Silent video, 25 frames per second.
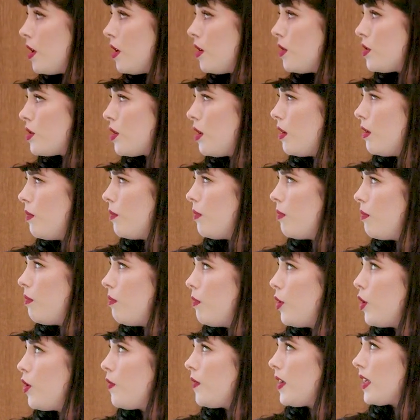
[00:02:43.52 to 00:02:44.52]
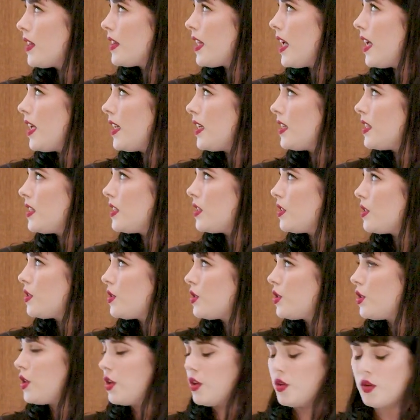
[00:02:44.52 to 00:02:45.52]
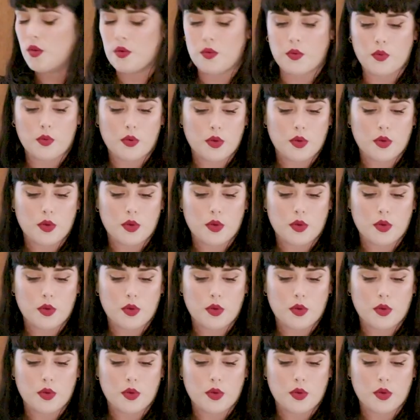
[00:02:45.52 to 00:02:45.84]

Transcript: So moving then to